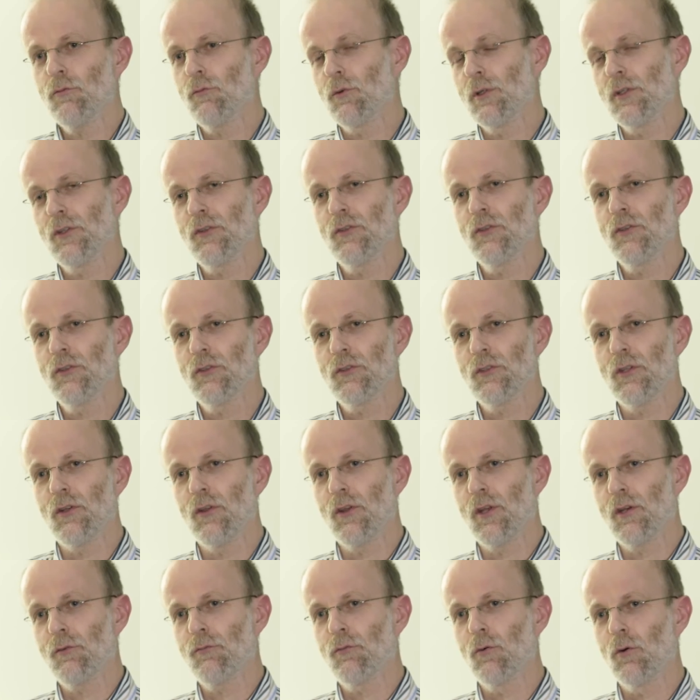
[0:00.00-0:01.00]
for instance,
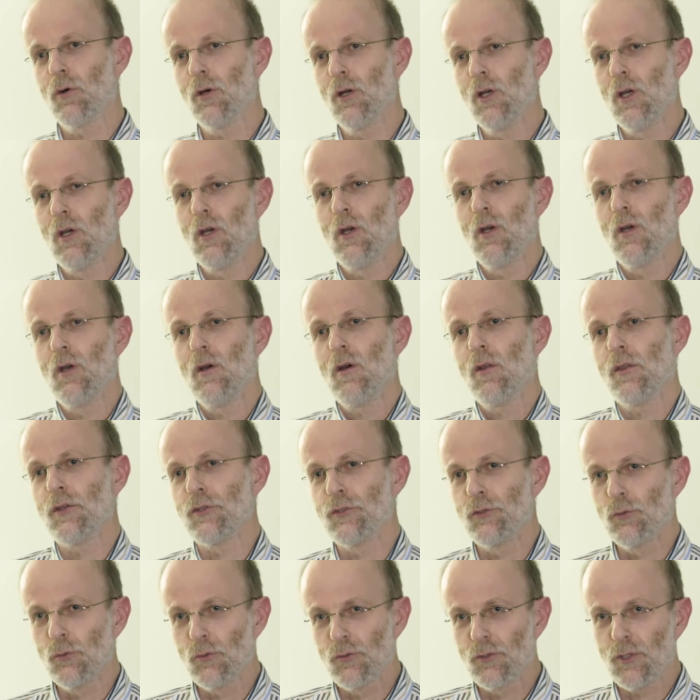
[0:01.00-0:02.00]
and therefore the
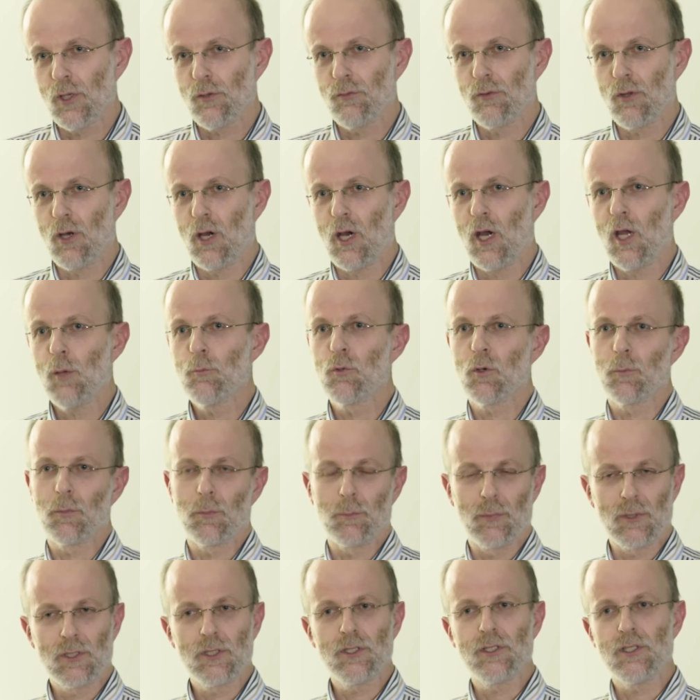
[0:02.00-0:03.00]
students have the high
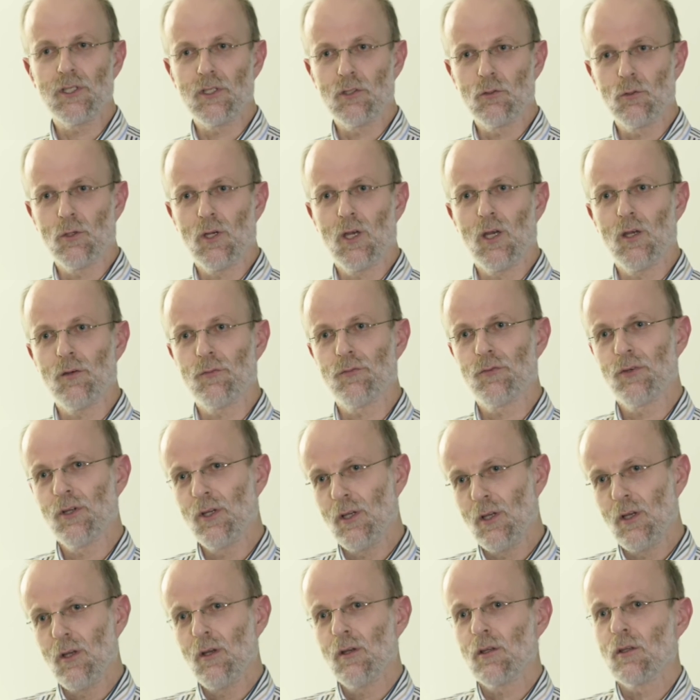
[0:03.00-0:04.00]
probability to have
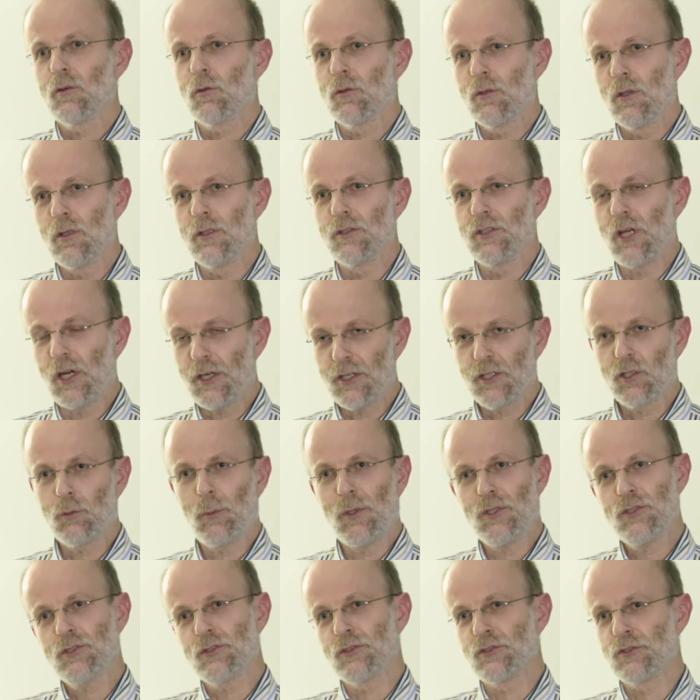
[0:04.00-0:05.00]
direct
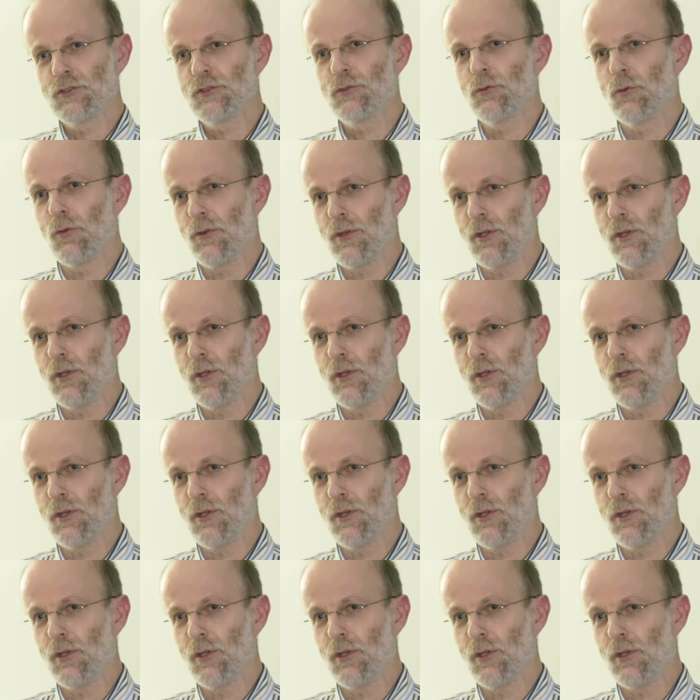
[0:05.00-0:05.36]
questions to